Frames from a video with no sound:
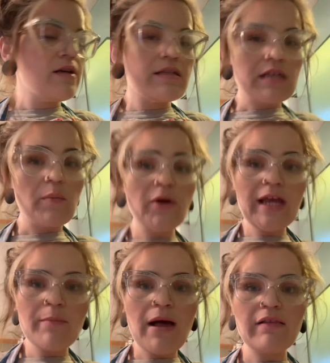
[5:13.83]
So I'm going to
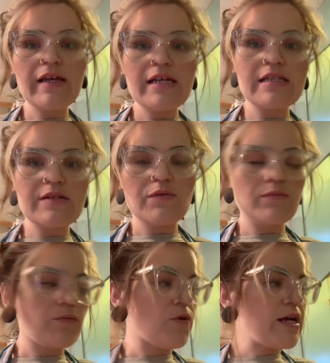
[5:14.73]
get my lids and
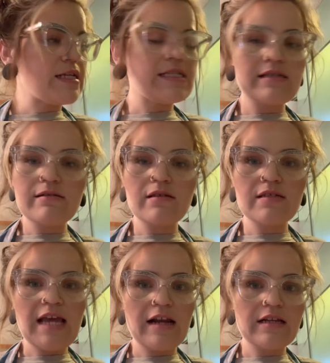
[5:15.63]
rings
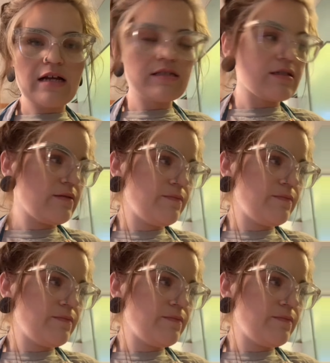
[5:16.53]
sanitized.